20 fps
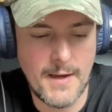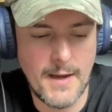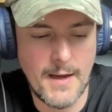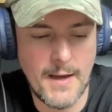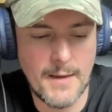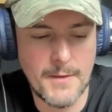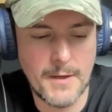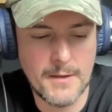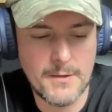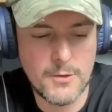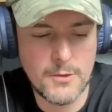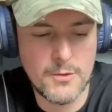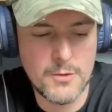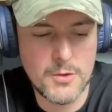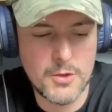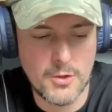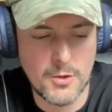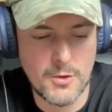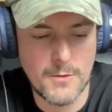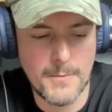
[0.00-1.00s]
I'm not too
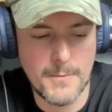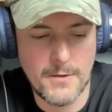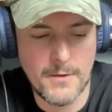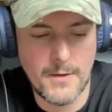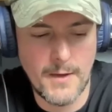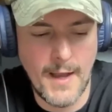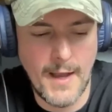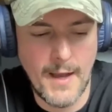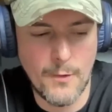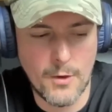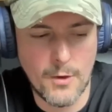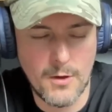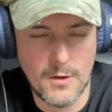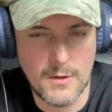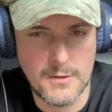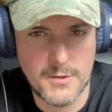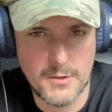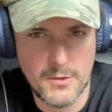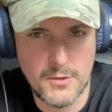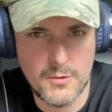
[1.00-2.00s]
sure about how our
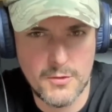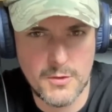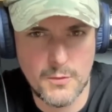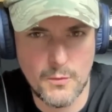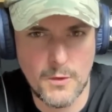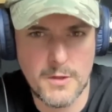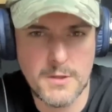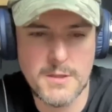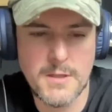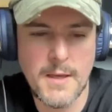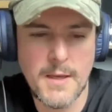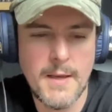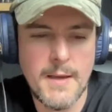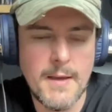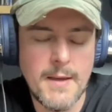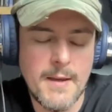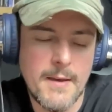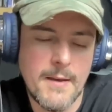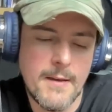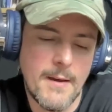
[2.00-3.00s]
Constitution works.
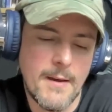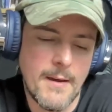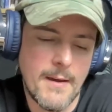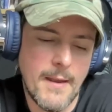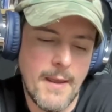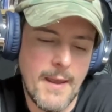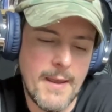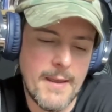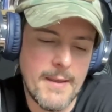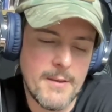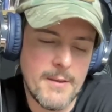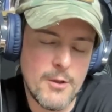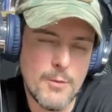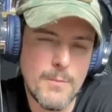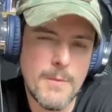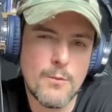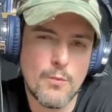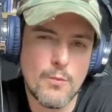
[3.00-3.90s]
A human